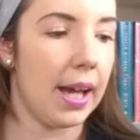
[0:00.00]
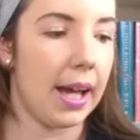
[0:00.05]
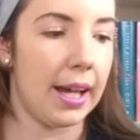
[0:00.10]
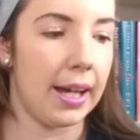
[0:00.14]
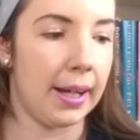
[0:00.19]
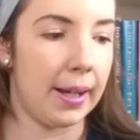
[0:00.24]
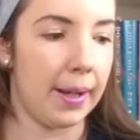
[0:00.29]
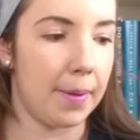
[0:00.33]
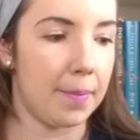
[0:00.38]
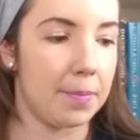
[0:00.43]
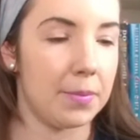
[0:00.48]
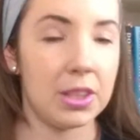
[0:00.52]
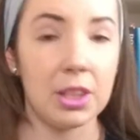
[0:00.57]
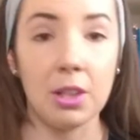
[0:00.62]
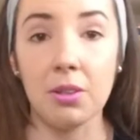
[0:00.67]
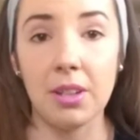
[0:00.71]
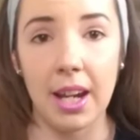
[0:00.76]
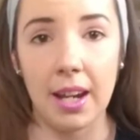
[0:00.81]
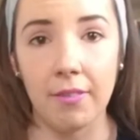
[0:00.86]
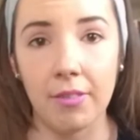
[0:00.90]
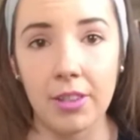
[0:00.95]
So
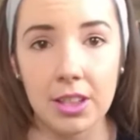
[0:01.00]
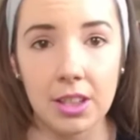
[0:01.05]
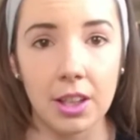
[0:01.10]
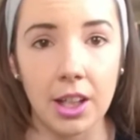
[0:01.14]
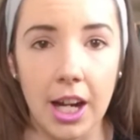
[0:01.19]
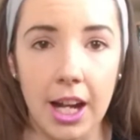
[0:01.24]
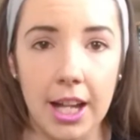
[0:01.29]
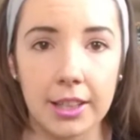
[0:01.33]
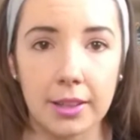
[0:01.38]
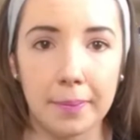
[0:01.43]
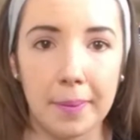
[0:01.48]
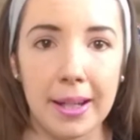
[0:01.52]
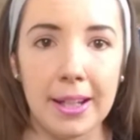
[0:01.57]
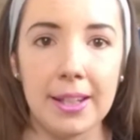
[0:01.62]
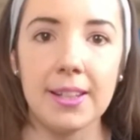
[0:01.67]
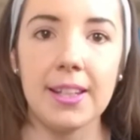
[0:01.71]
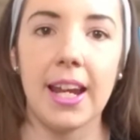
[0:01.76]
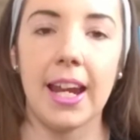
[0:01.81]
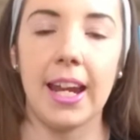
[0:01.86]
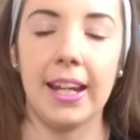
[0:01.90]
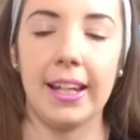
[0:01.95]
Dave is her
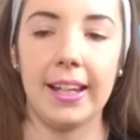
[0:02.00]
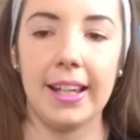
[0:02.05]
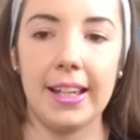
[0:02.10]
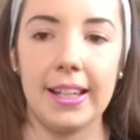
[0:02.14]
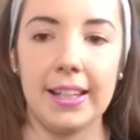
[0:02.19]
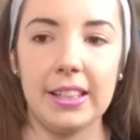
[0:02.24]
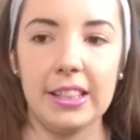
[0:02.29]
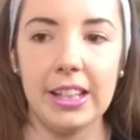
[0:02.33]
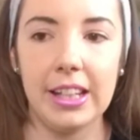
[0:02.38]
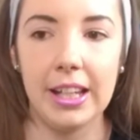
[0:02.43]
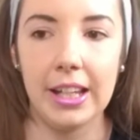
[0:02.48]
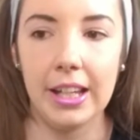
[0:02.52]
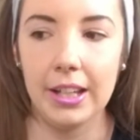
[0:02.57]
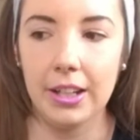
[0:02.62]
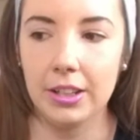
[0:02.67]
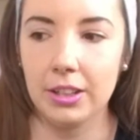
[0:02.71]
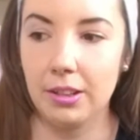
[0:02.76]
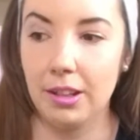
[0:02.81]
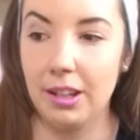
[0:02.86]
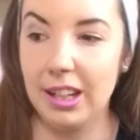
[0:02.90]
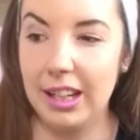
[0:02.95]
husband and
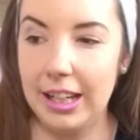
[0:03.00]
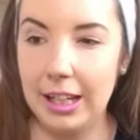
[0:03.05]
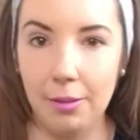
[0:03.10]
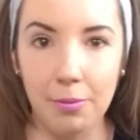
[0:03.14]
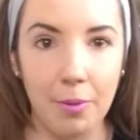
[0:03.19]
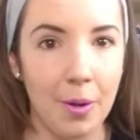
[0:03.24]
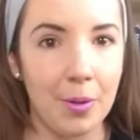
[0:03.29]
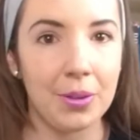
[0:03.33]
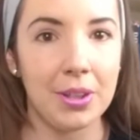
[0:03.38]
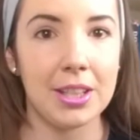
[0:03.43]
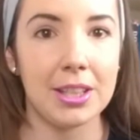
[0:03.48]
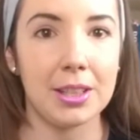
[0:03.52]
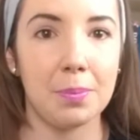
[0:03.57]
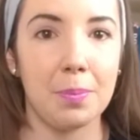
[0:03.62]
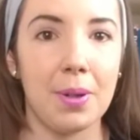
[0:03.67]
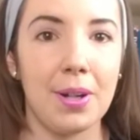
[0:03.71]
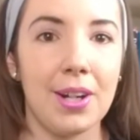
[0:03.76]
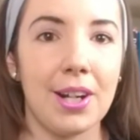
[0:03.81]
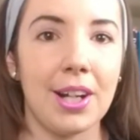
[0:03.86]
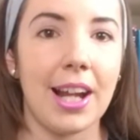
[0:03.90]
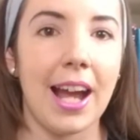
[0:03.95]
he wrote this
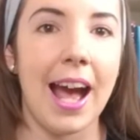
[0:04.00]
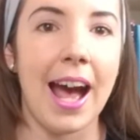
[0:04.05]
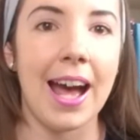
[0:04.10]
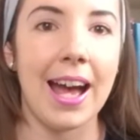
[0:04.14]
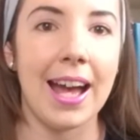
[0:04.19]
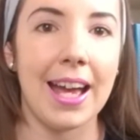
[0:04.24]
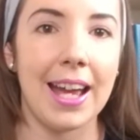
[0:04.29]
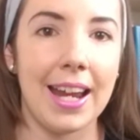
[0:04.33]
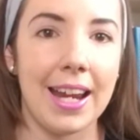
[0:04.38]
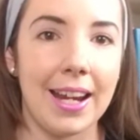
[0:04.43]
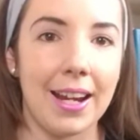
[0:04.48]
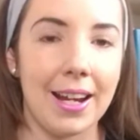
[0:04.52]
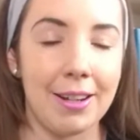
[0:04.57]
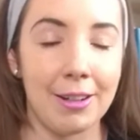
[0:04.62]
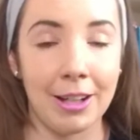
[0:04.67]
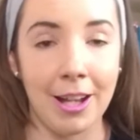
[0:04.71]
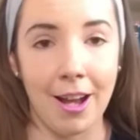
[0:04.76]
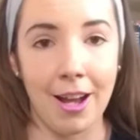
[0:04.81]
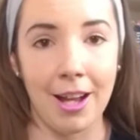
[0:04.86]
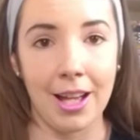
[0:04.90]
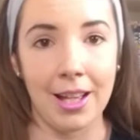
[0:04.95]
book. I
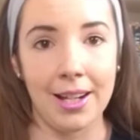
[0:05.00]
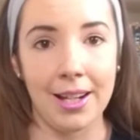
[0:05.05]
got